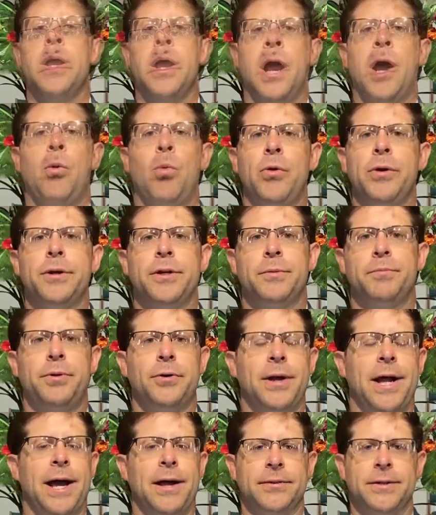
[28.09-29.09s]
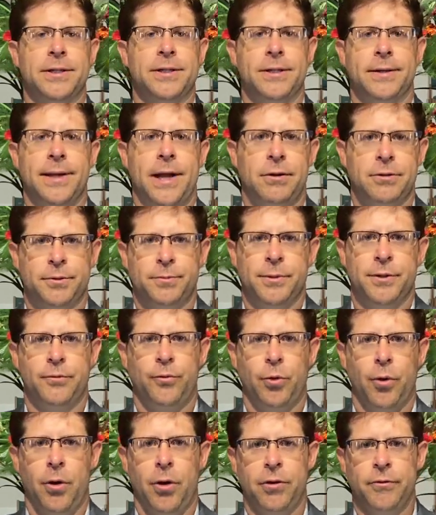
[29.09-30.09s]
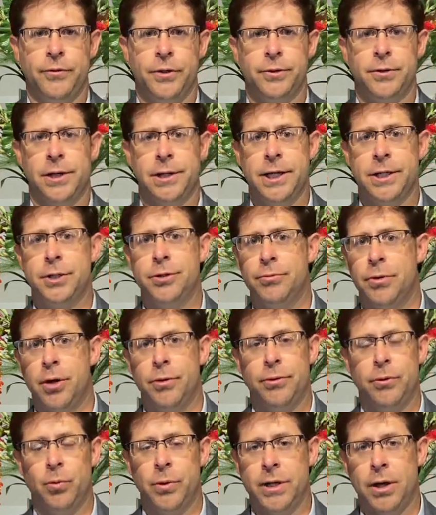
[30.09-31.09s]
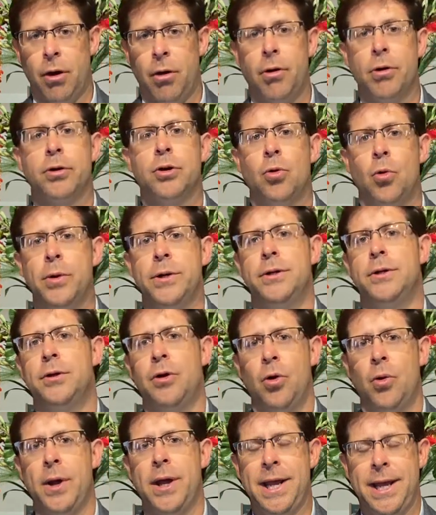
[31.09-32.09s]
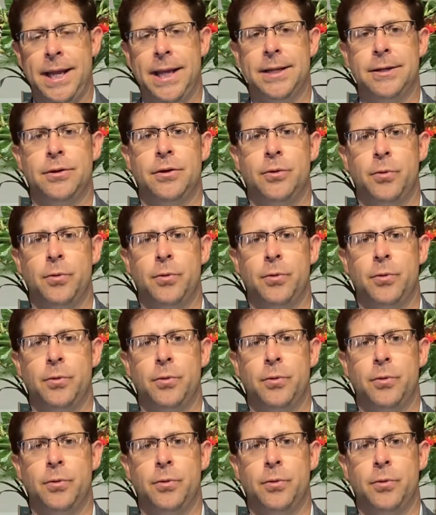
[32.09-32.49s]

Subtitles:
I wanted to put out this announcement for all of you to let you know that we are going to go ahead